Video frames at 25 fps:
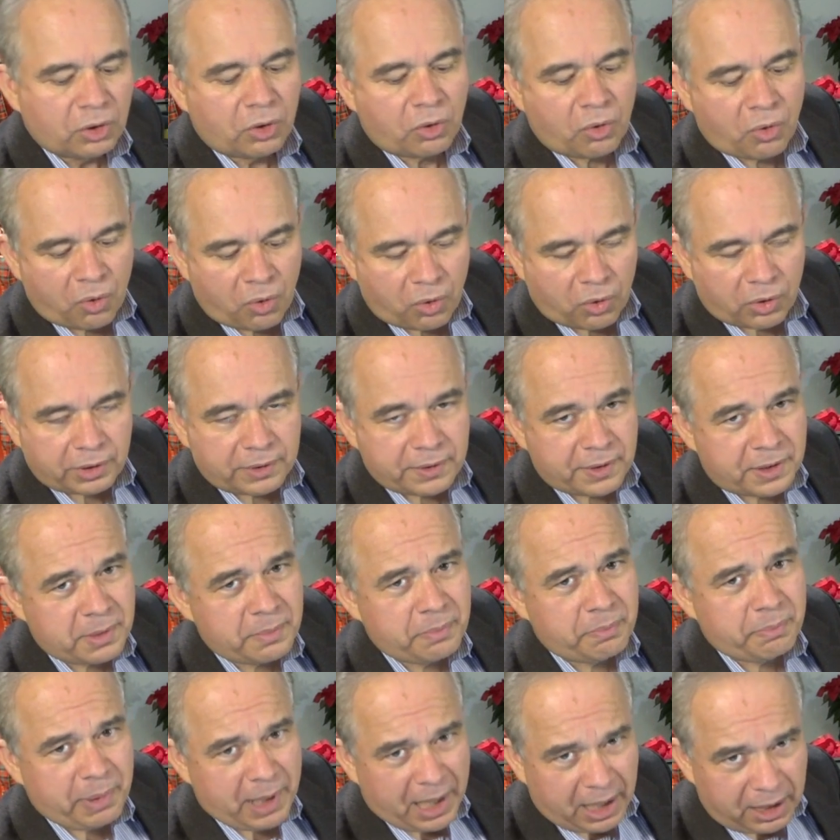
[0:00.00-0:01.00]
or the
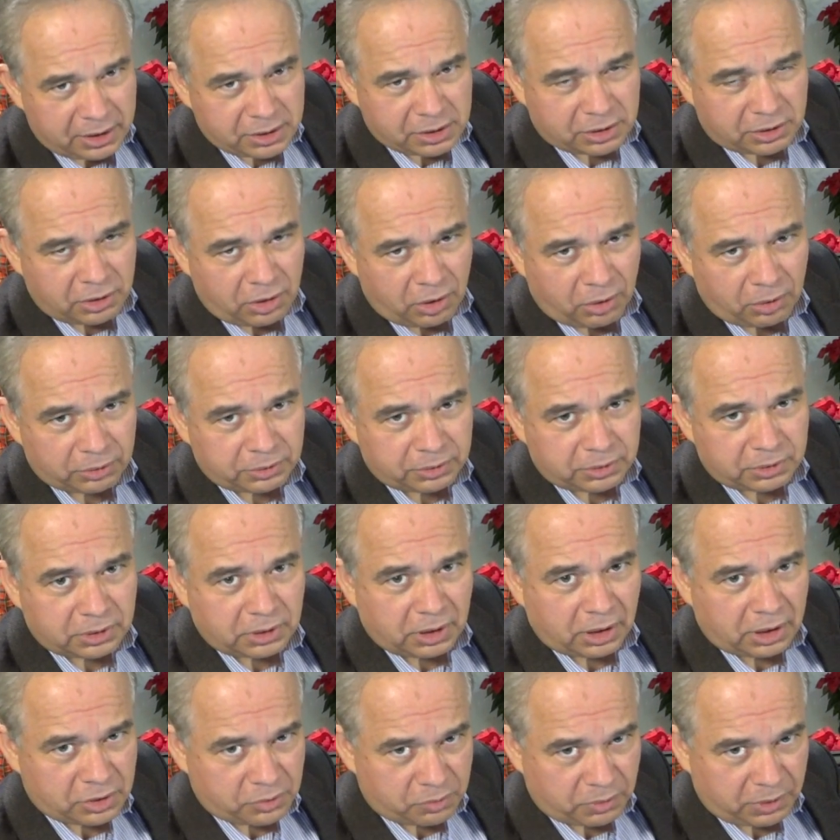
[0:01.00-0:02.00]
bass note,
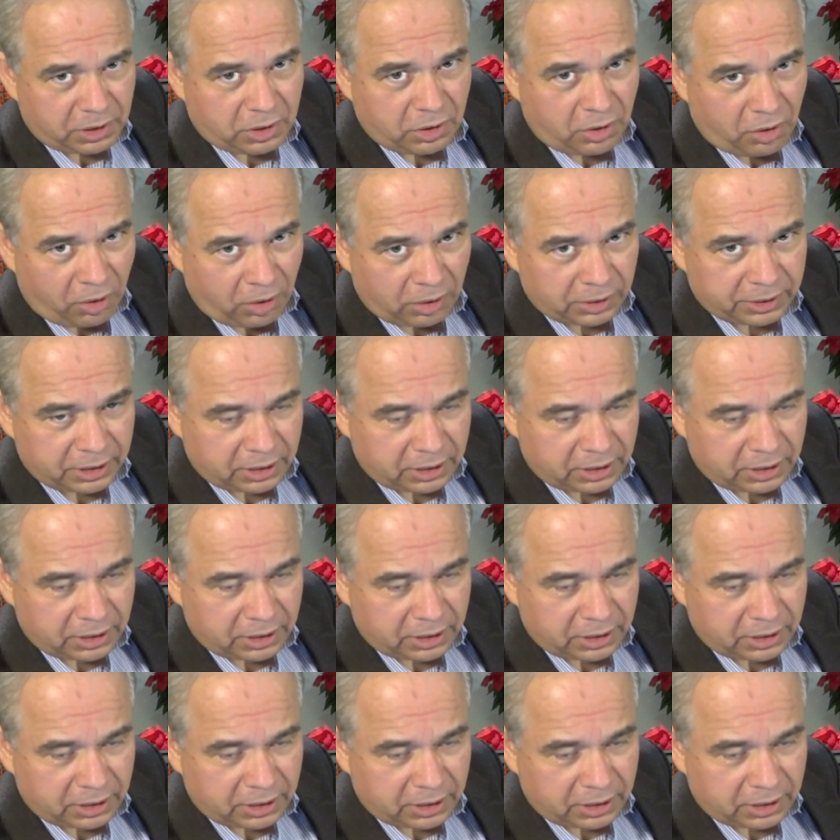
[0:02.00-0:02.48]
as we called